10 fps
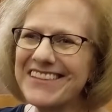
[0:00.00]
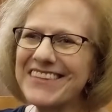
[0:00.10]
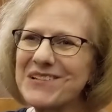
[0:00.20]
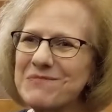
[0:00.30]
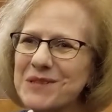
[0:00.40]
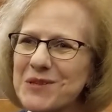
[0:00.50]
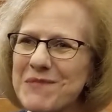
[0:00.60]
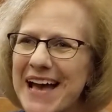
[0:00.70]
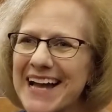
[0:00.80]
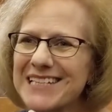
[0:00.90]
their blue
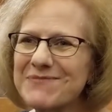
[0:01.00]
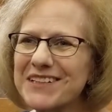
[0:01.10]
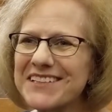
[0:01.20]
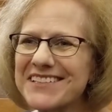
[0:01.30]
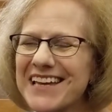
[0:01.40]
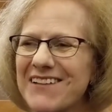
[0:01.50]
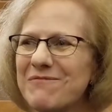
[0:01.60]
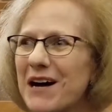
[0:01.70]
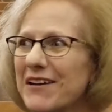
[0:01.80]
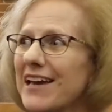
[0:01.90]
bags because they have
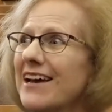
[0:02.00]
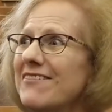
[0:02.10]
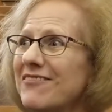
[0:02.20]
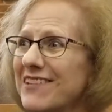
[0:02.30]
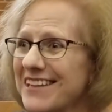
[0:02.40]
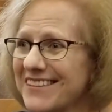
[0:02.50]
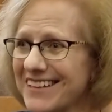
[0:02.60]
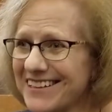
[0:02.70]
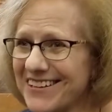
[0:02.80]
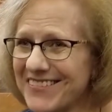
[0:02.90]
bought
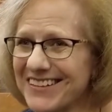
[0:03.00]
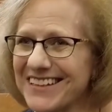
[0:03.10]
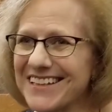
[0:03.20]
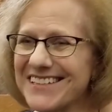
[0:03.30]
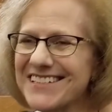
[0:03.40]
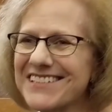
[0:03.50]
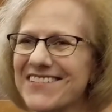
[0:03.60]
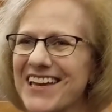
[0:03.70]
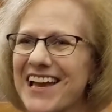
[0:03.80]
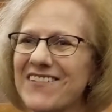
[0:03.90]
everything on the list. And so
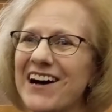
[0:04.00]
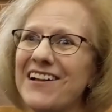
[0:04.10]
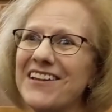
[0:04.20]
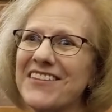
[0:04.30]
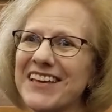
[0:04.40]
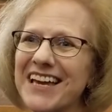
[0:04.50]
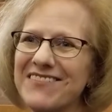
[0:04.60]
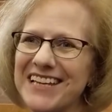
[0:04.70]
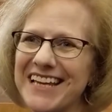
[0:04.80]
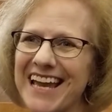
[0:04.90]
they have all of the
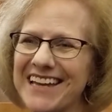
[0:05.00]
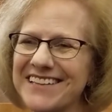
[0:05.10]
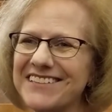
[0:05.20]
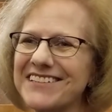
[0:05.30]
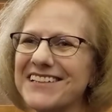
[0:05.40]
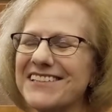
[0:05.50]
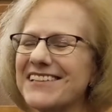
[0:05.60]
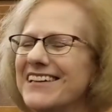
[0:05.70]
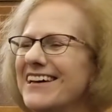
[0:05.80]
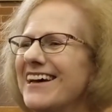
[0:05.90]
heavy canned goods
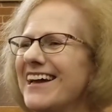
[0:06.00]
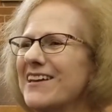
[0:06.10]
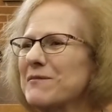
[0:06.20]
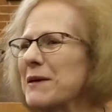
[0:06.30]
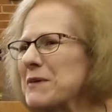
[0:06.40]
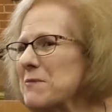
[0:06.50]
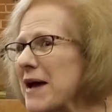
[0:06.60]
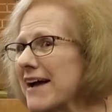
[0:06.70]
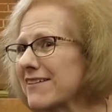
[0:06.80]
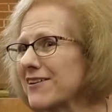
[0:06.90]
and maybe a
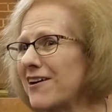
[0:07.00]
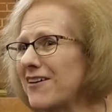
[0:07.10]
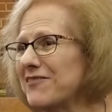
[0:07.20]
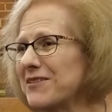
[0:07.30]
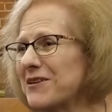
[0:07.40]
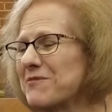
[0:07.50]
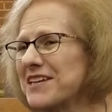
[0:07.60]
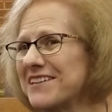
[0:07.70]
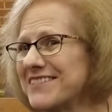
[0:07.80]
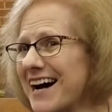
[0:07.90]
bag of coffee or a
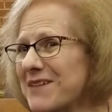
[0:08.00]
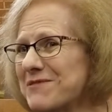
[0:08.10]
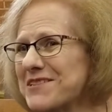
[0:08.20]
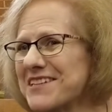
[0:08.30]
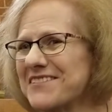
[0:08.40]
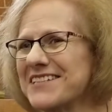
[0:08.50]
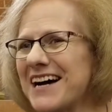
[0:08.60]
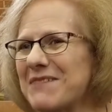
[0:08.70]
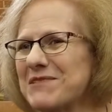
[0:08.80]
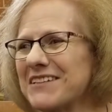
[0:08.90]
thing of diapers on
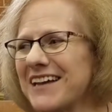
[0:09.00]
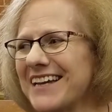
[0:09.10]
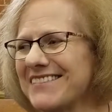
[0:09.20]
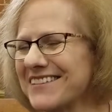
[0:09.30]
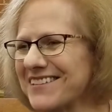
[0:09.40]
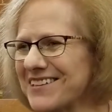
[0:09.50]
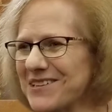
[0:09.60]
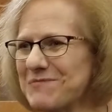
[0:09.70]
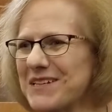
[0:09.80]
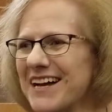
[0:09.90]
top to lighten the
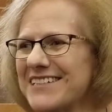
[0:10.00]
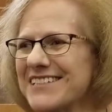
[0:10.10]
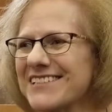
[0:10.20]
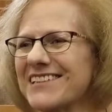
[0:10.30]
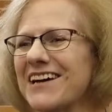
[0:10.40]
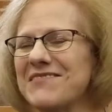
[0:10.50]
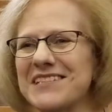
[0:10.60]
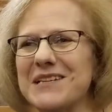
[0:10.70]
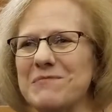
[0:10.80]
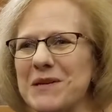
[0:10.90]
load. But I just love
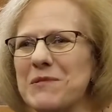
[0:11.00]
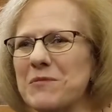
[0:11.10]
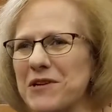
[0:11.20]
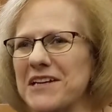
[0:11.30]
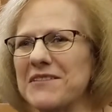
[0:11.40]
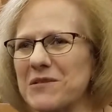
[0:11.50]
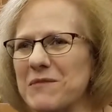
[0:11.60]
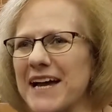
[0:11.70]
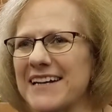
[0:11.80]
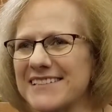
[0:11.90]
seeing people bringing their
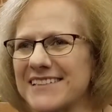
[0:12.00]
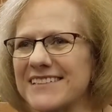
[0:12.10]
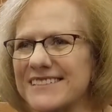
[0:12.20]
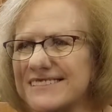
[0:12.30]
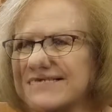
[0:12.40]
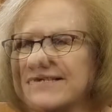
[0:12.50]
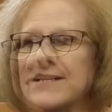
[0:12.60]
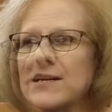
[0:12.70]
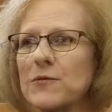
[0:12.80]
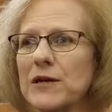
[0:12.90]
bags in.
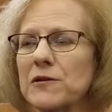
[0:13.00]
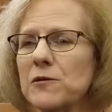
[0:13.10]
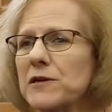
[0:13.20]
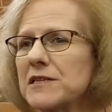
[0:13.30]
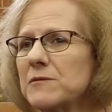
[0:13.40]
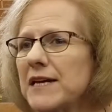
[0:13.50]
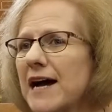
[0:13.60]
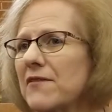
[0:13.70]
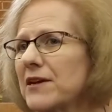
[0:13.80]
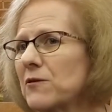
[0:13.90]
So we're going to be
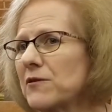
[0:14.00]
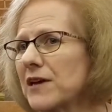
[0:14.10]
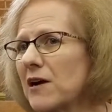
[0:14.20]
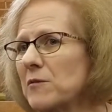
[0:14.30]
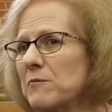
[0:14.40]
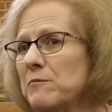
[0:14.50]
out there with our